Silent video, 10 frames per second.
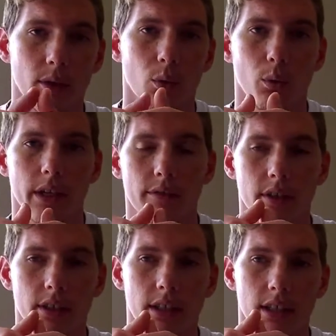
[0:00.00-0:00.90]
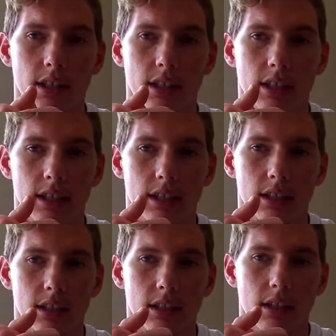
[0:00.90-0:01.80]
or even a
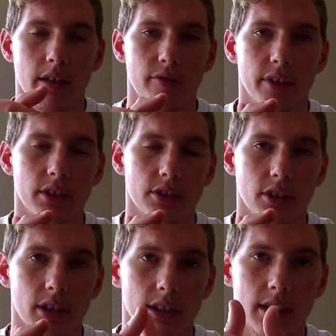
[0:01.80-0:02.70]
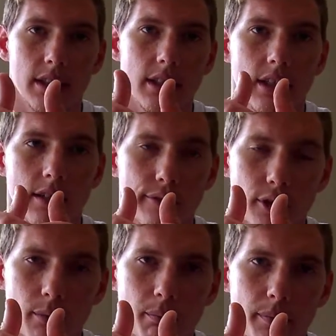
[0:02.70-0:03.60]
finger sock
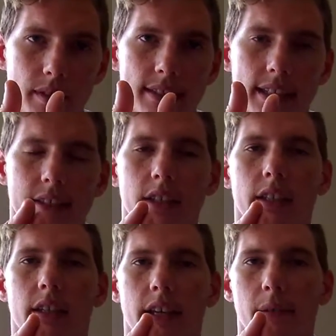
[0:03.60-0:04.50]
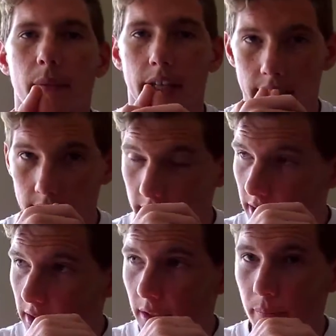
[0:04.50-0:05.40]
from Assassin. They make
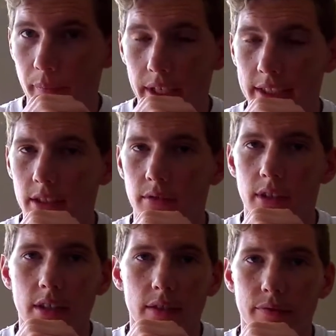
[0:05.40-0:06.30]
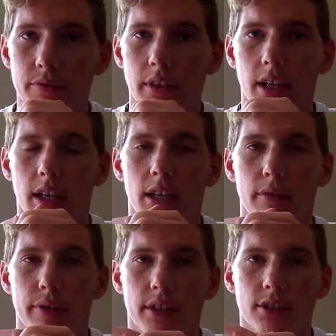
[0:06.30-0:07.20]
amazing
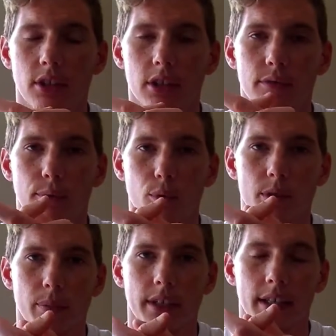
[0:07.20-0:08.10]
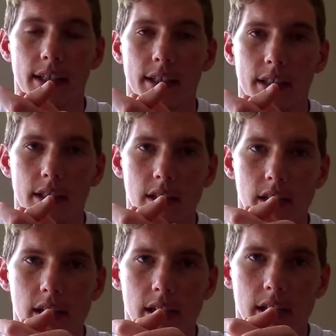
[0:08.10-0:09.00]
finger socks for spinning
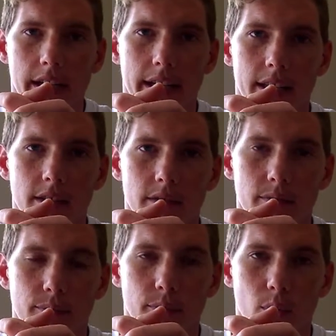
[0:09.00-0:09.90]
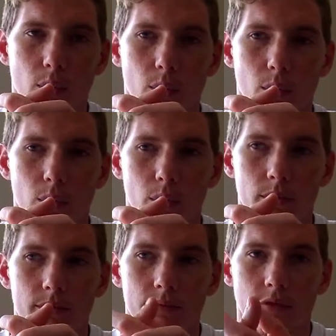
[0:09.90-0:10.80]
and for
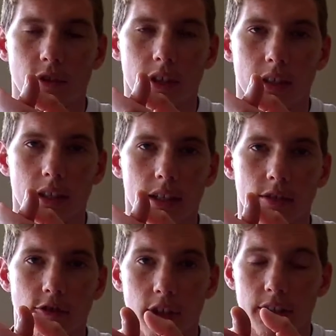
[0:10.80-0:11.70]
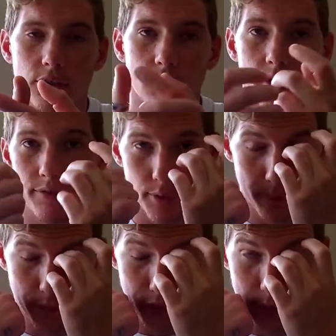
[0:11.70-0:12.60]
rock and surf,
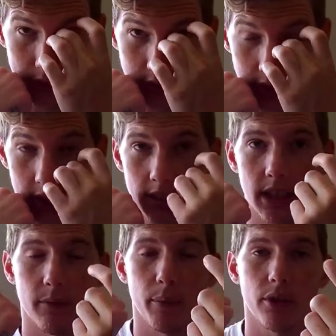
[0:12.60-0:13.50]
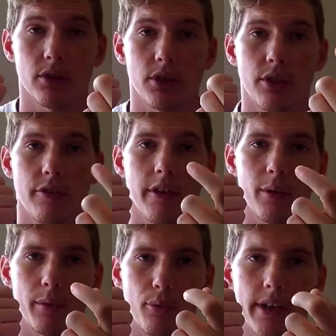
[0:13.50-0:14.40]
for your big rods and stuff. Because you're throwing with
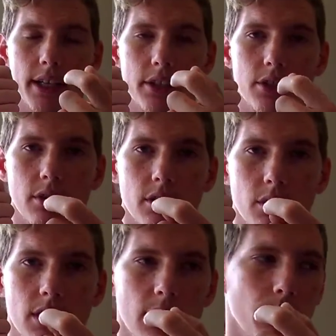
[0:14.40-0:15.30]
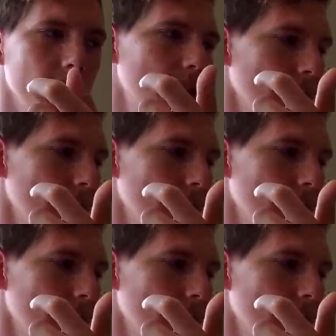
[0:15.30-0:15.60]
braid, you'll always cut